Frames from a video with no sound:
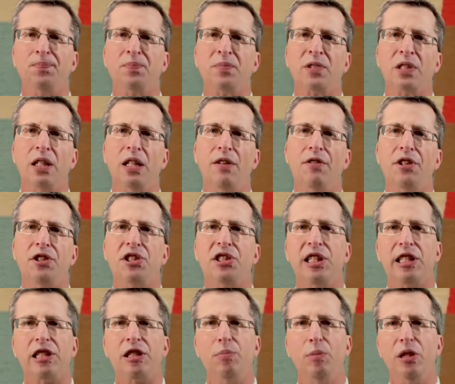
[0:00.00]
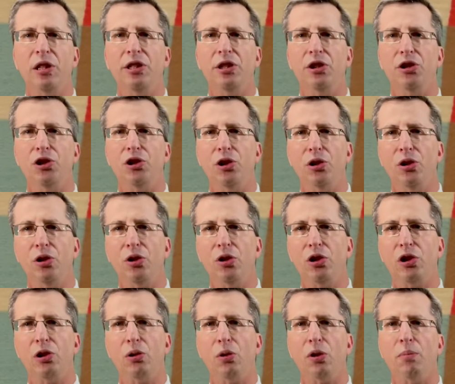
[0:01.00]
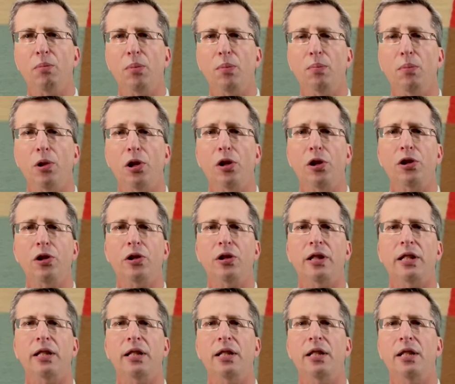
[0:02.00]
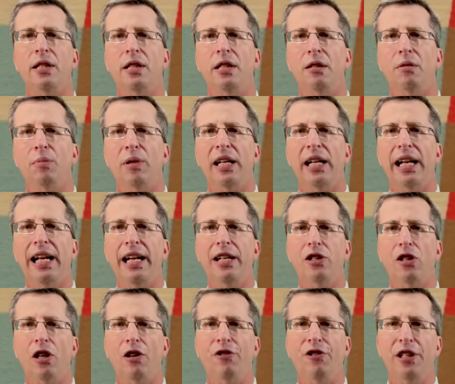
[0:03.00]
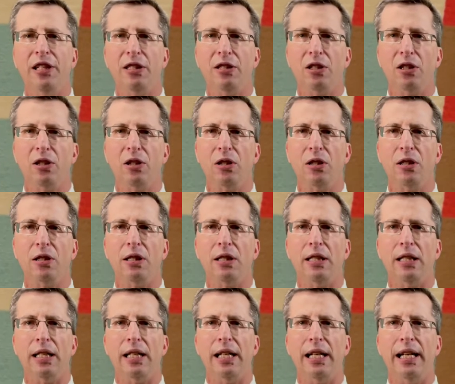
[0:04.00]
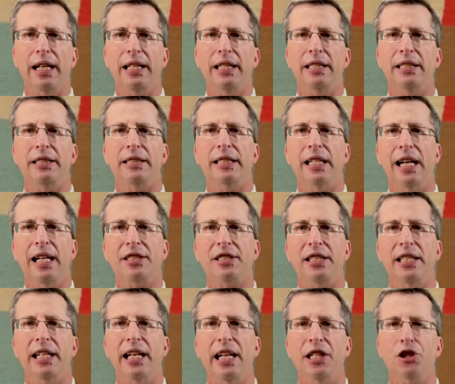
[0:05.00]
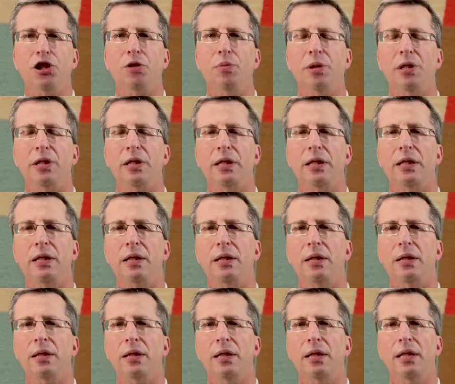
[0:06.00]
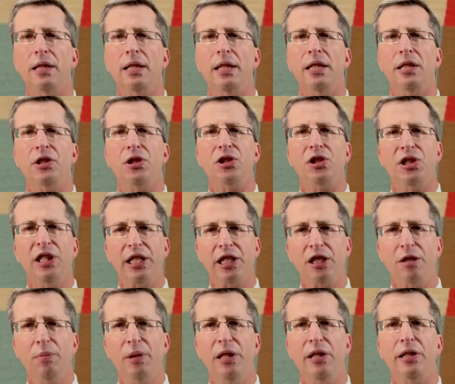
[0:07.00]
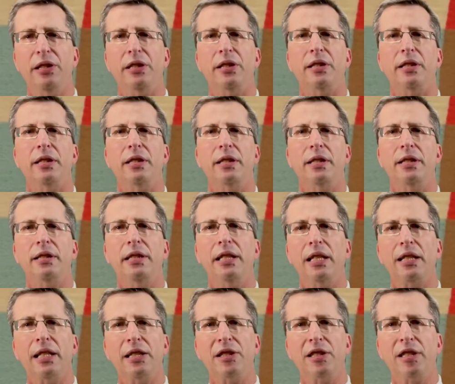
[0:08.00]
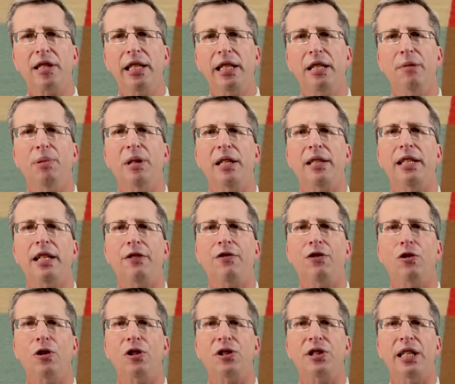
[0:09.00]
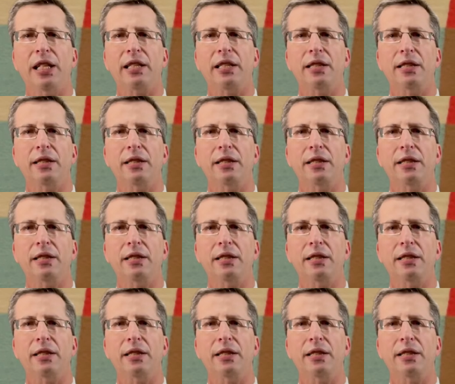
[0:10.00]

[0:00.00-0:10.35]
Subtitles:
of the 6 million Jews who were murdered by Adolf Hitler and his Nazi henchmen. 6 million. Now let's think about that for a second.